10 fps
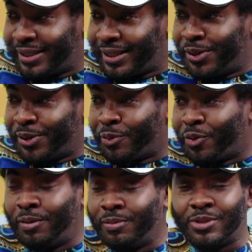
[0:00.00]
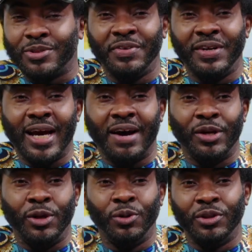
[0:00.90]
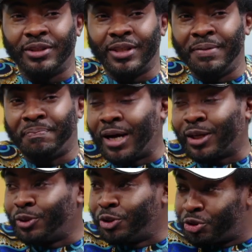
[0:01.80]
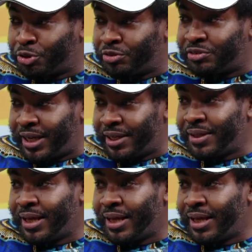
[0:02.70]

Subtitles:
Worms really have a huge impact on children